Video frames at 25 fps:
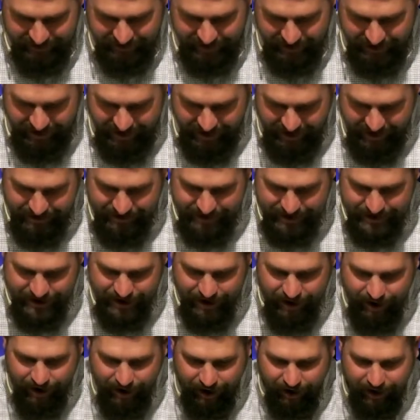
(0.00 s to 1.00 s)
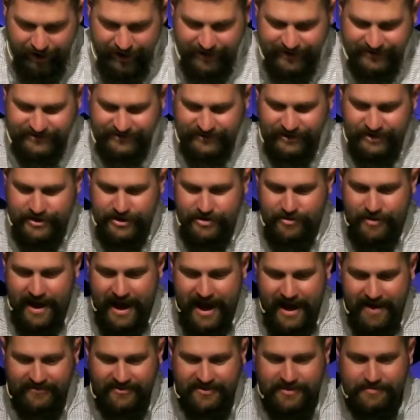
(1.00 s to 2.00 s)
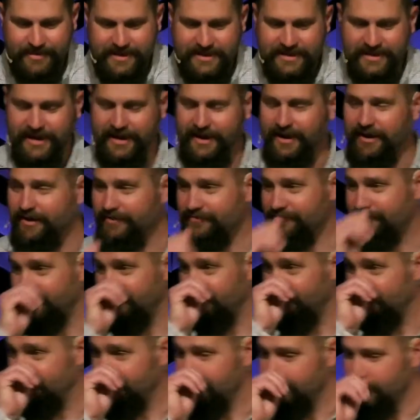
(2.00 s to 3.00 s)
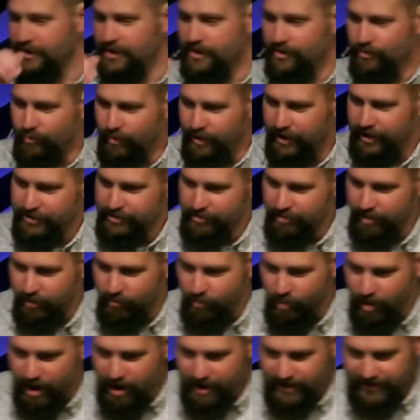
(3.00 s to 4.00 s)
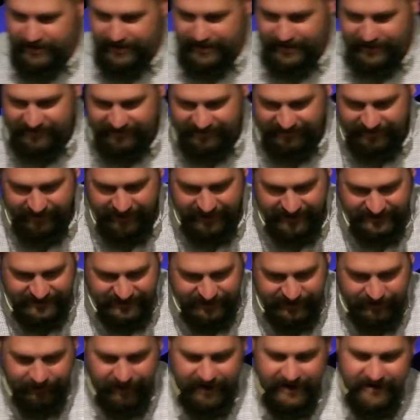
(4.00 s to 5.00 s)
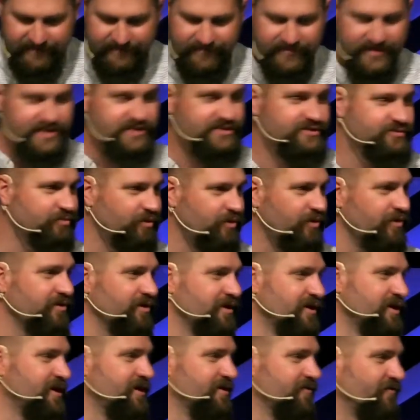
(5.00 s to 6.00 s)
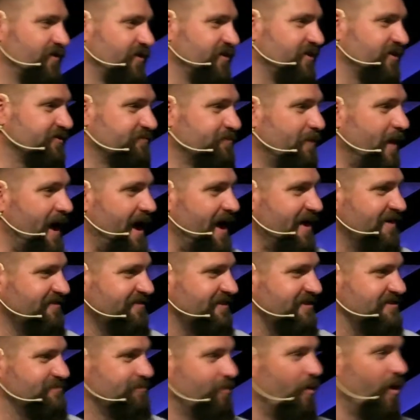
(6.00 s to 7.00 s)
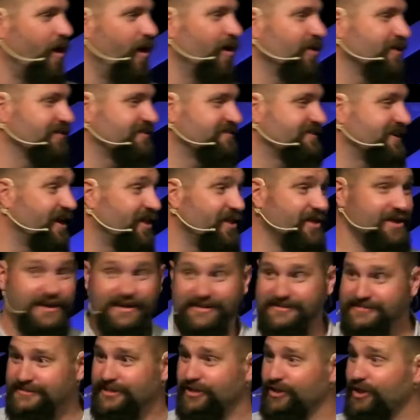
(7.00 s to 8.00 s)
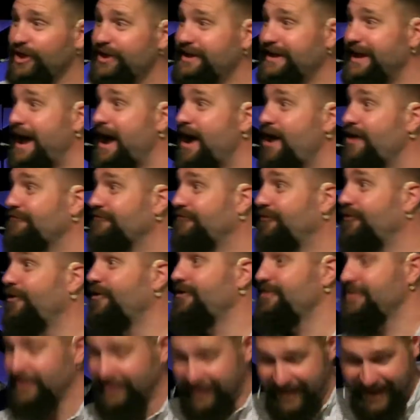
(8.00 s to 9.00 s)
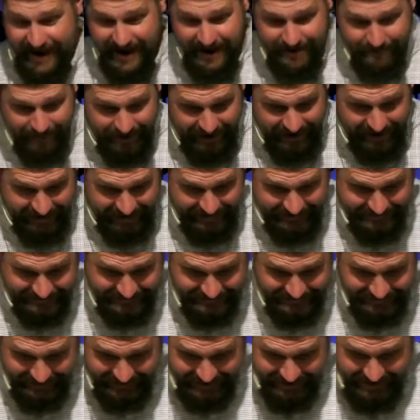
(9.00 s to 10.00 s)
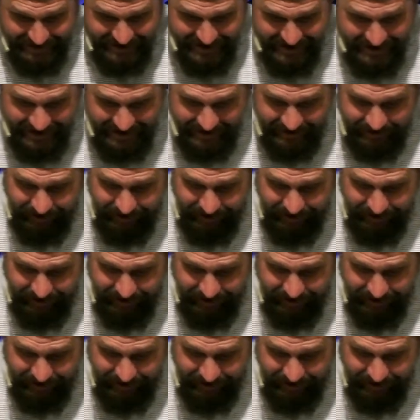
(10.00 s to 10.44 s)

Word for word: uh, the yard. And so you have to be careful where you are walking. And so that's a great visual for this passage. Paul is telling us to look out for the landmines in